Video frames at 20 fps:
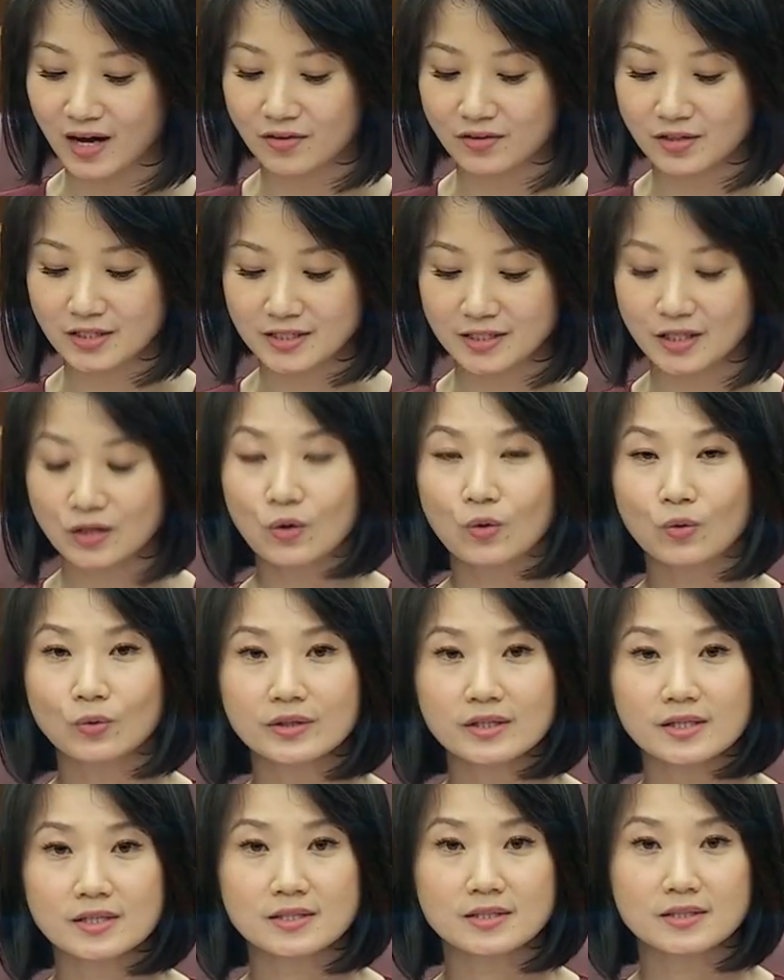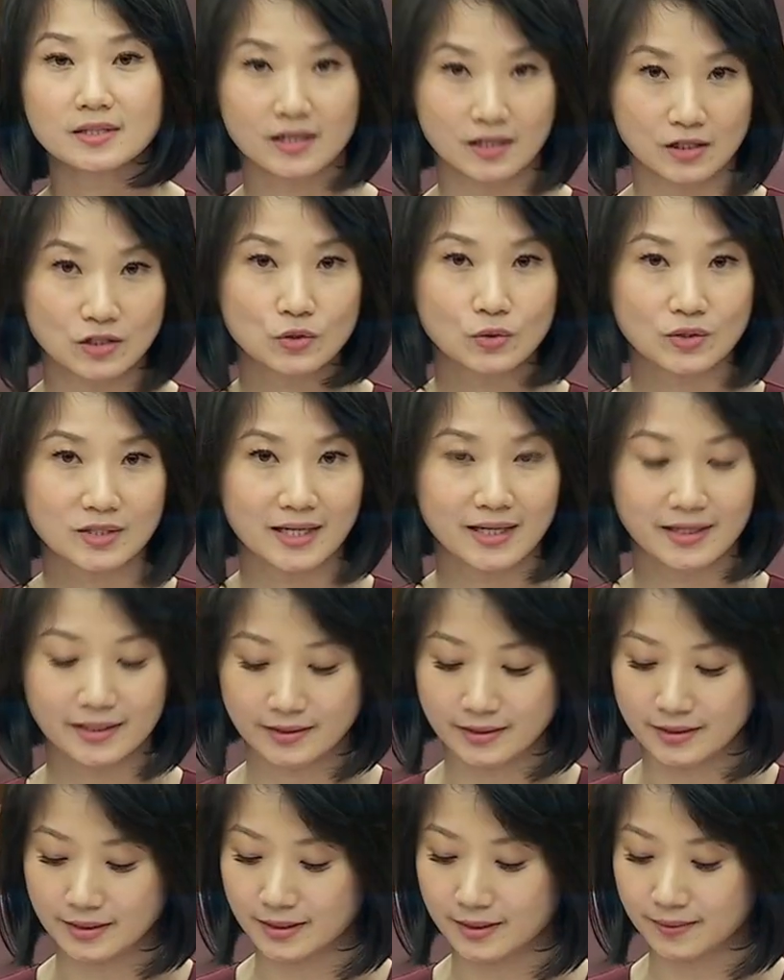other stakeholders in
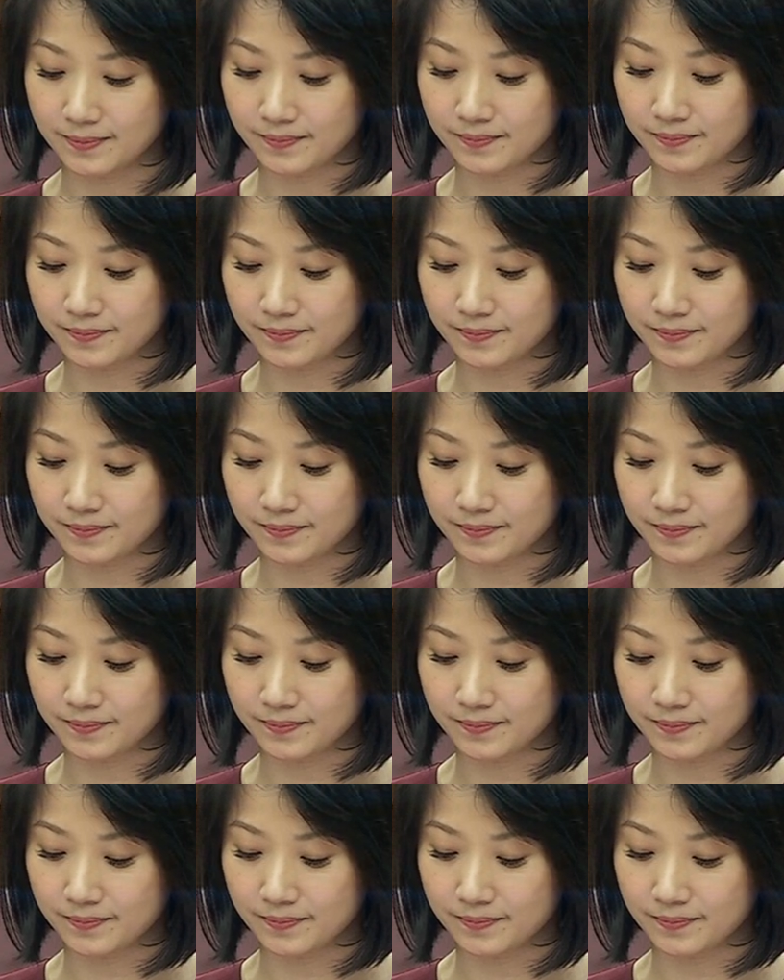society.